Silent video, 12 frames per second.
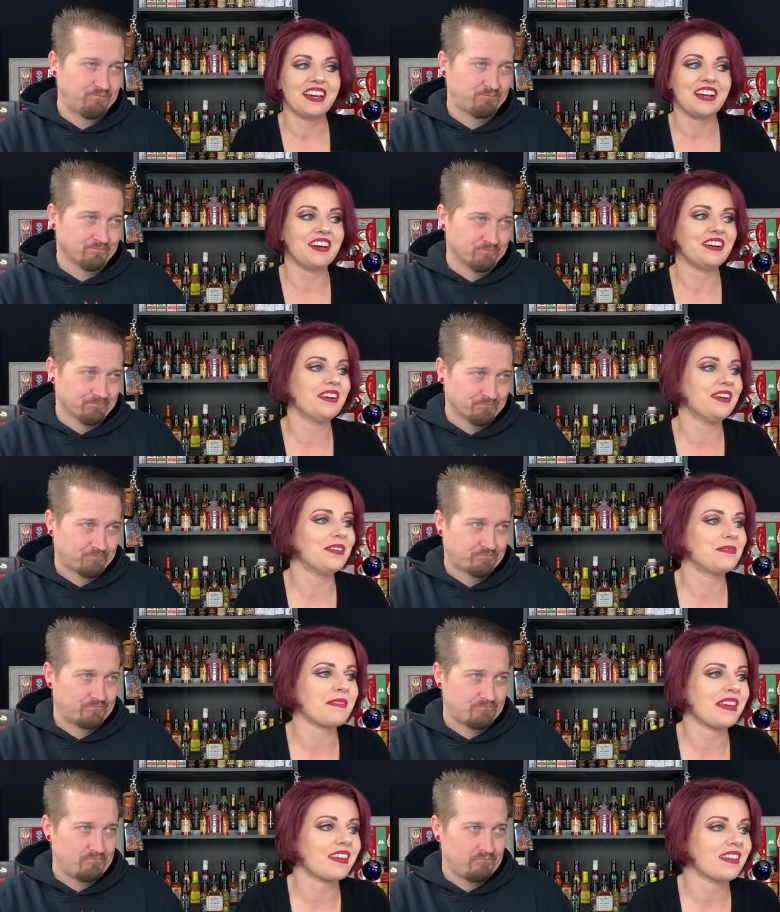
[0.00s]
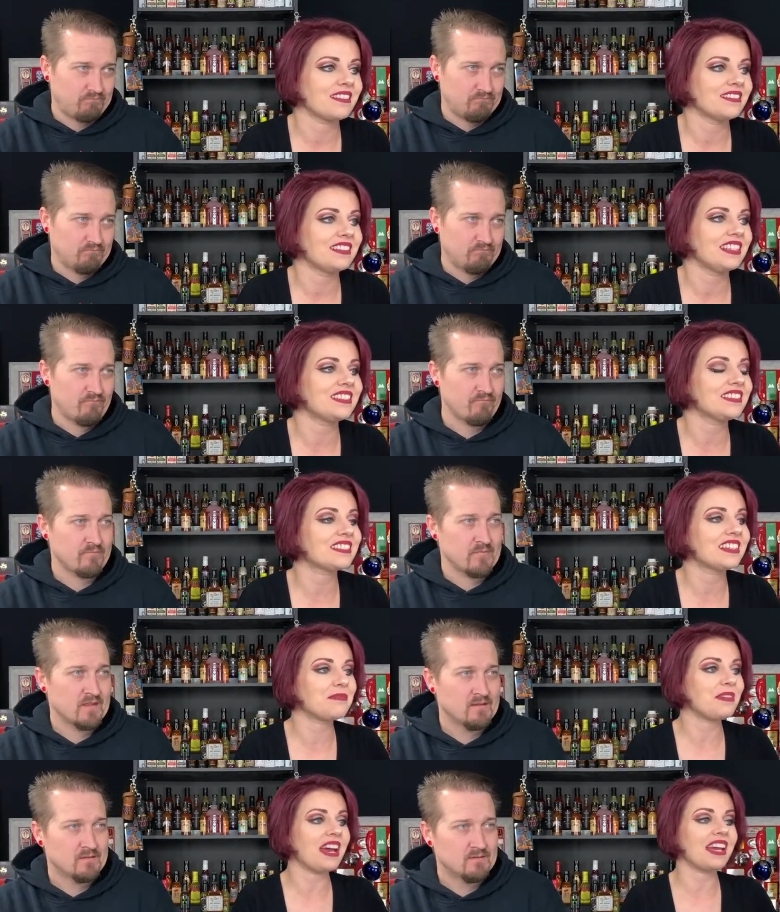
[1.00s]
Speaker 1: Oh man, this is
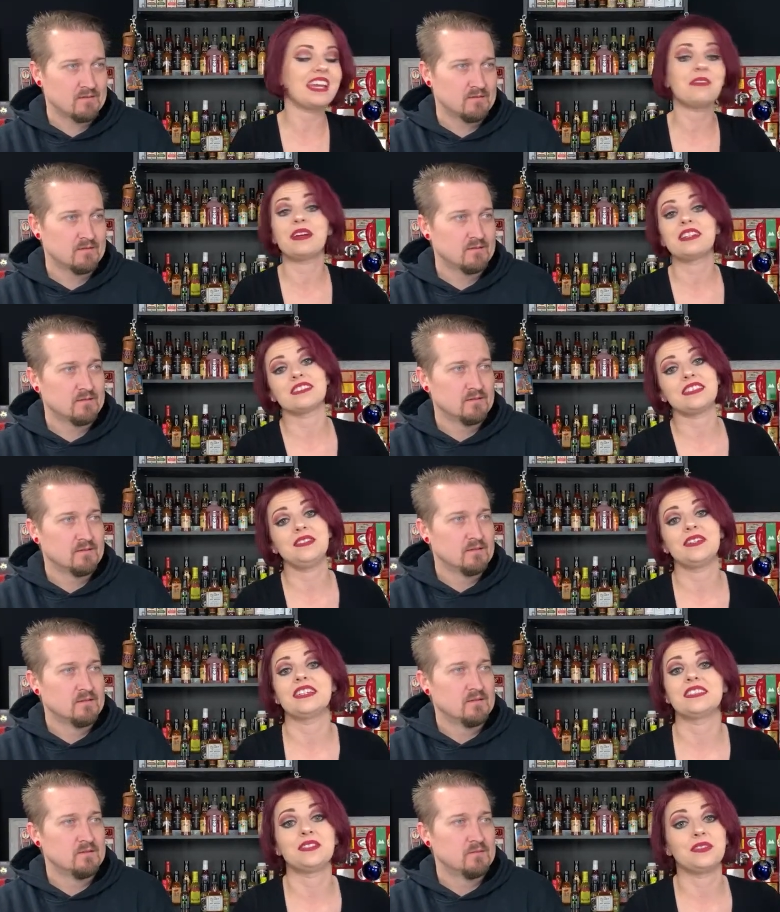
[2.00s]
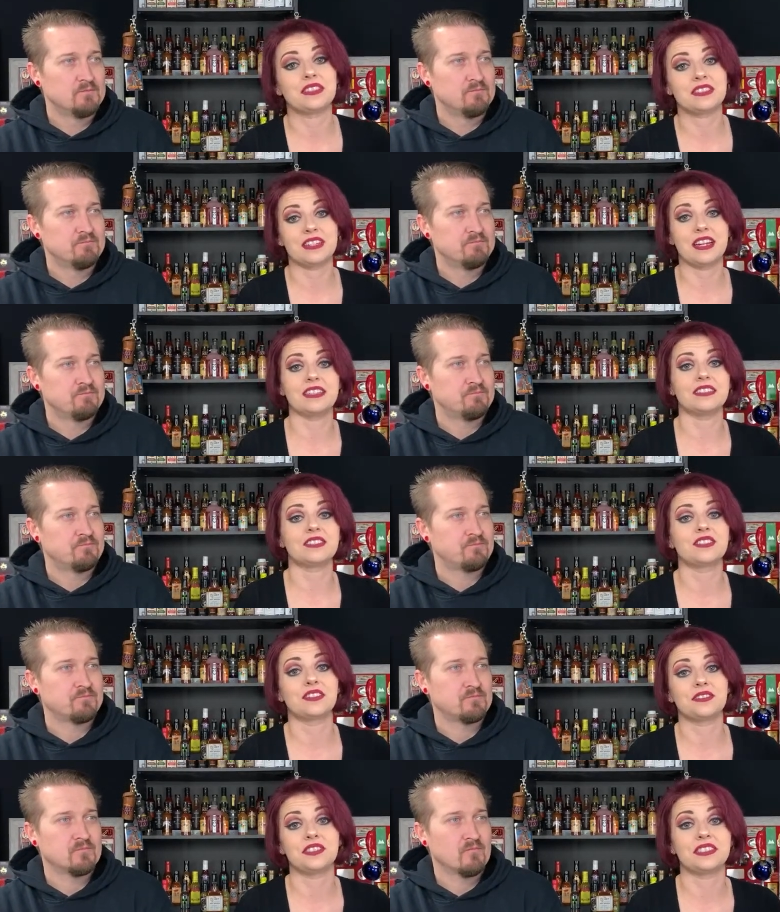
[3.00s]
gonna be. I can't wait to see you guys do this challenge
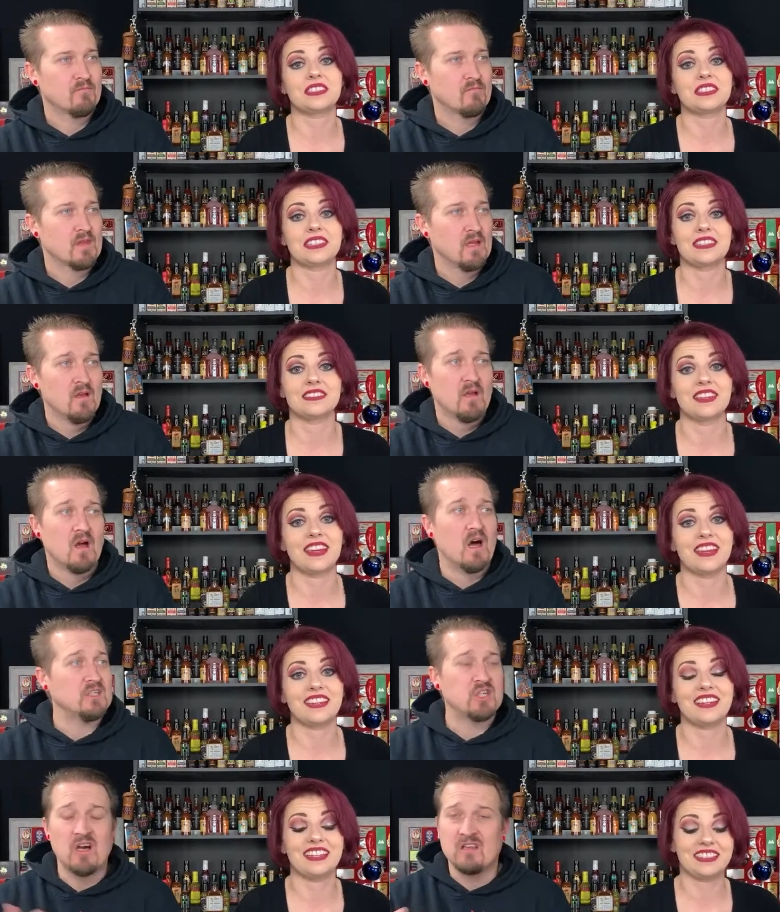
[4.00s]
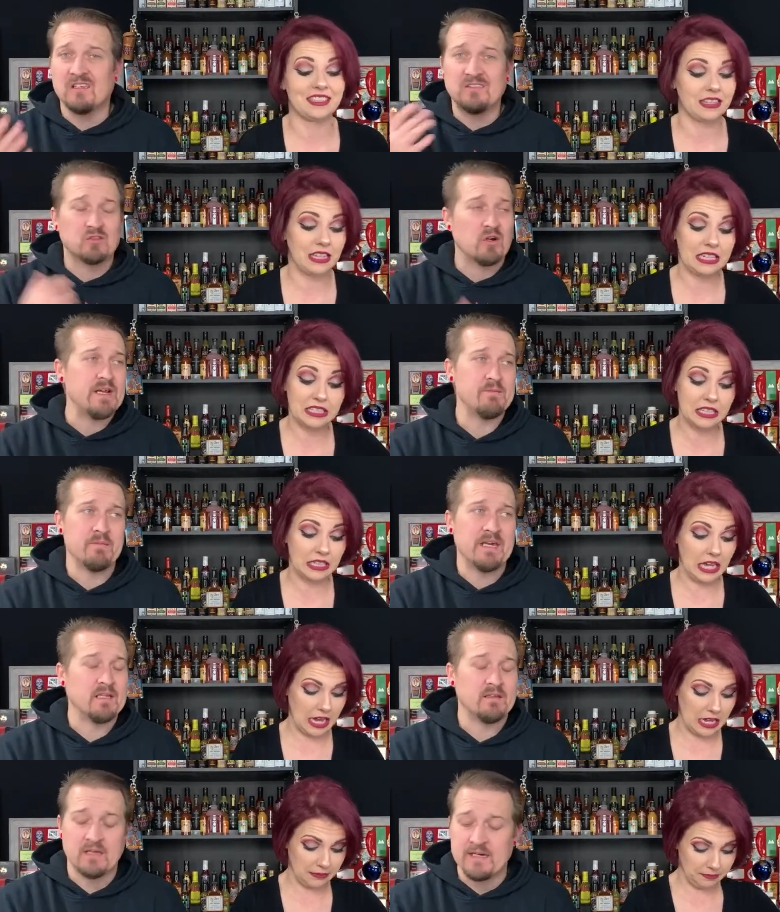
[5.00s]
though. Seriously, like, hot chocolate is great,
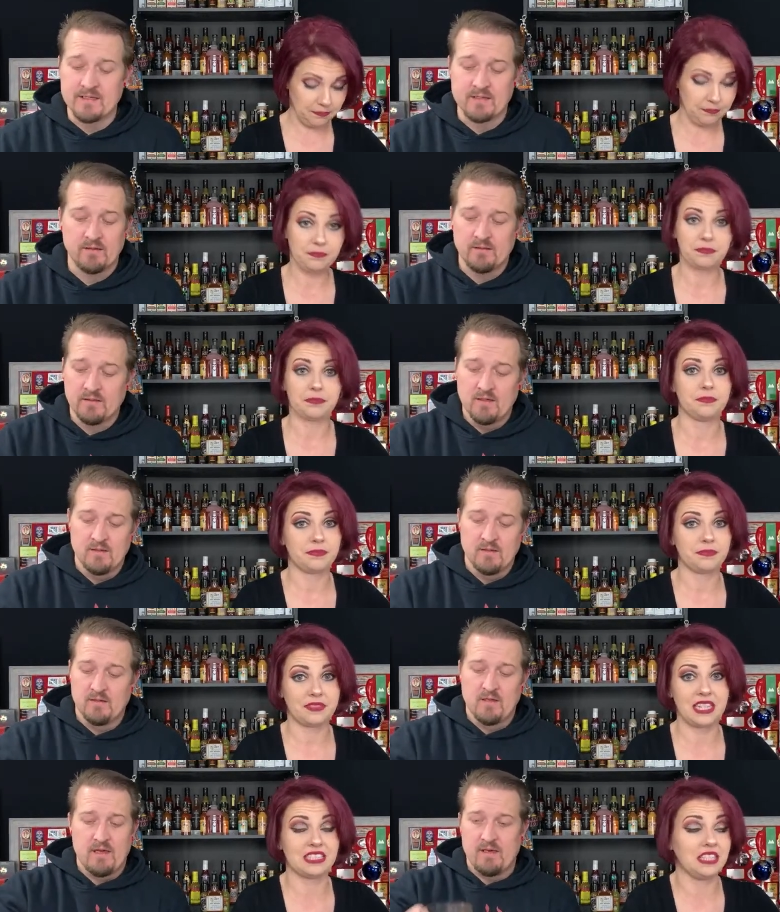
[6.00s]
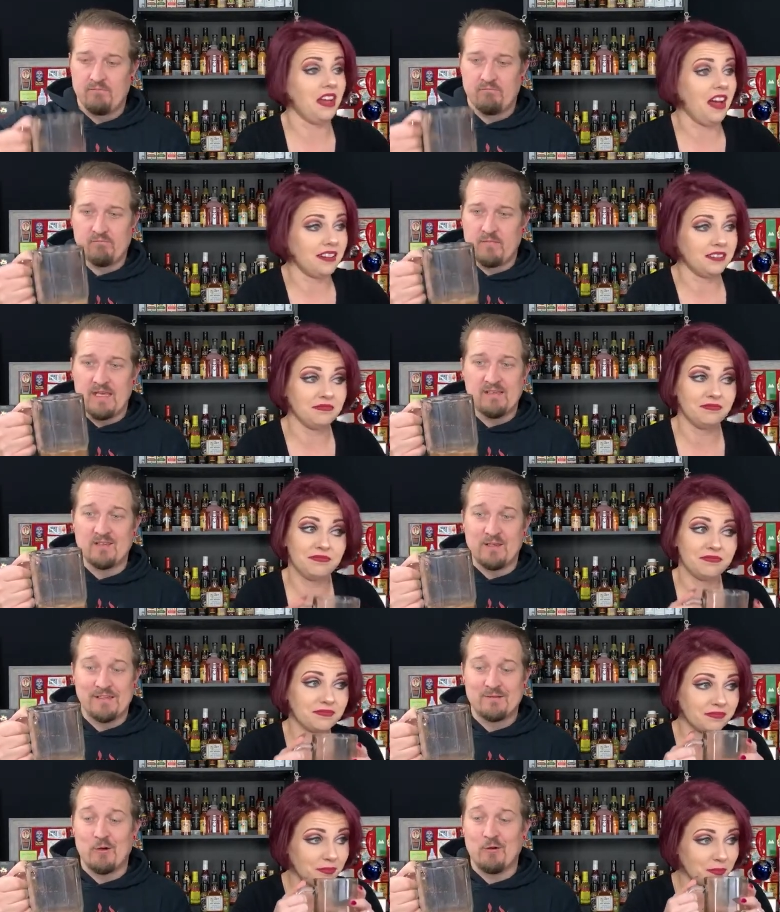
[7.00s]
man.
Speaker 2: Lot. Like, that's a lot. It's
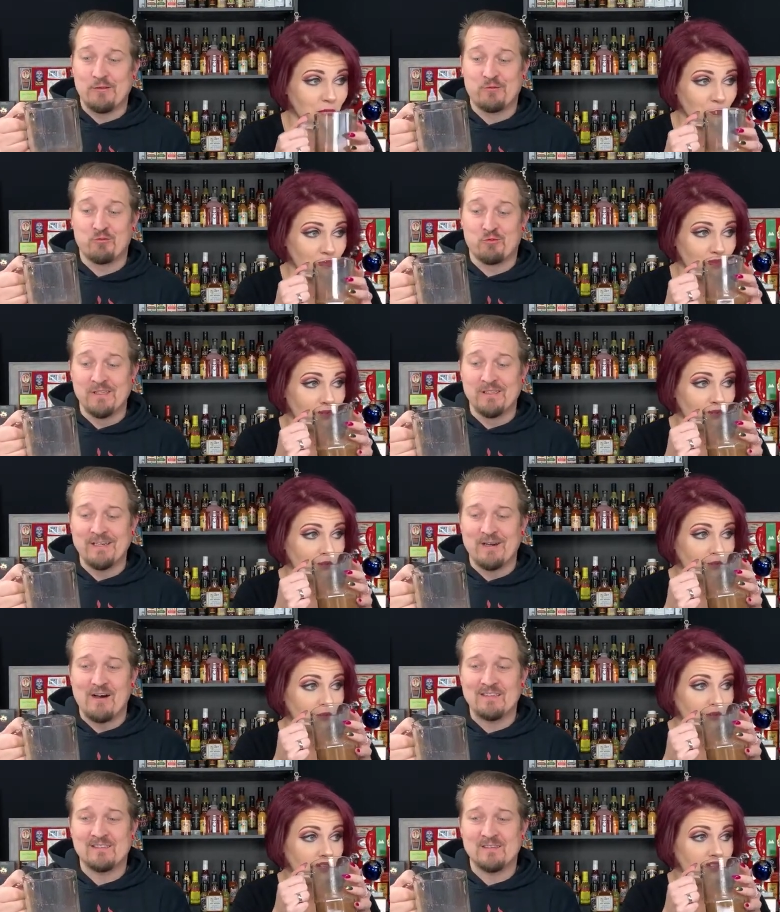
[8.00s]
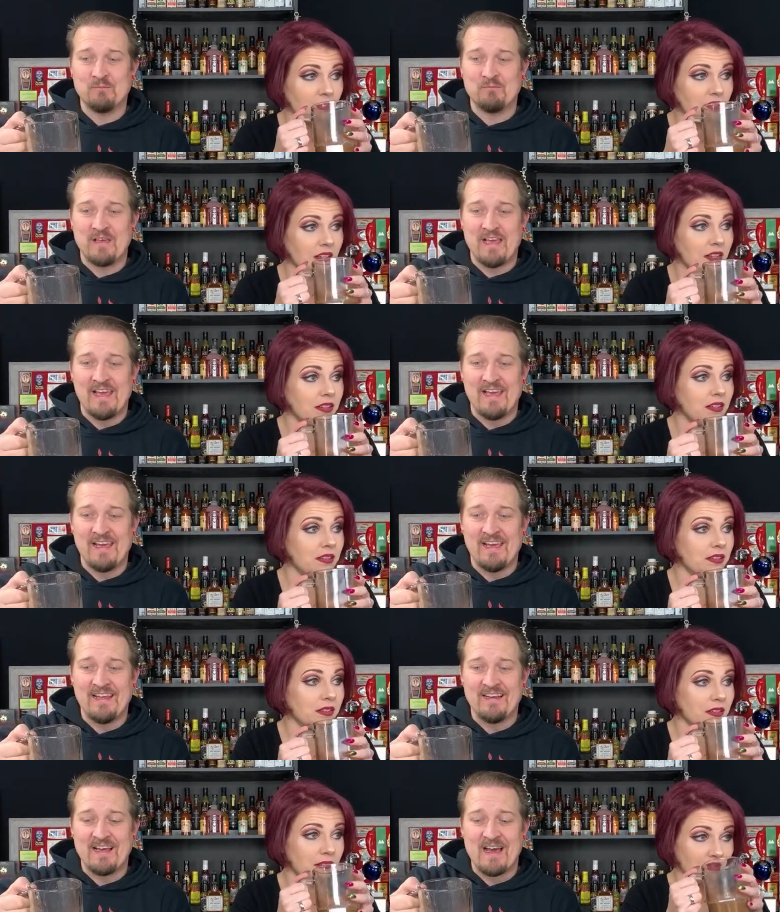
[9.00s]
it's it's really awesome,
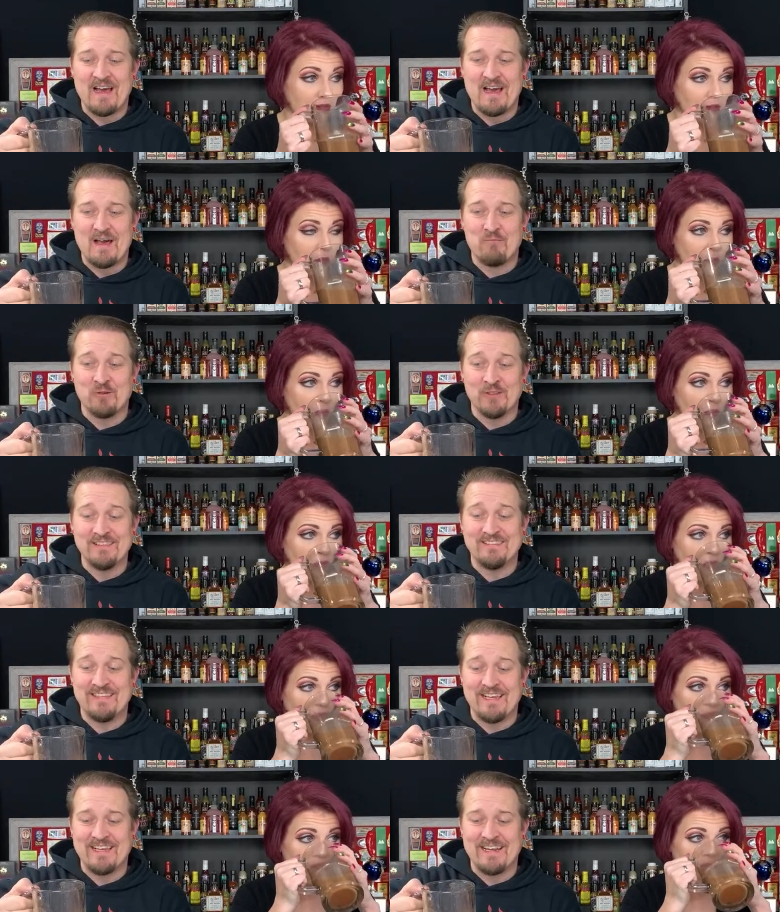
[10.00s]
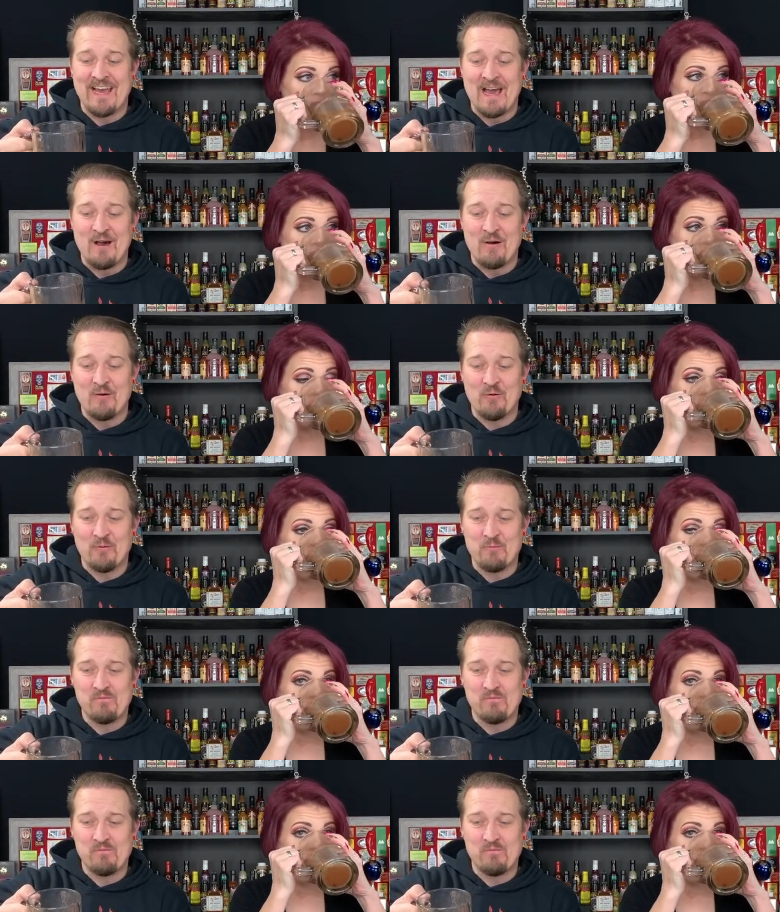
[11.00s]
and I'm really digging how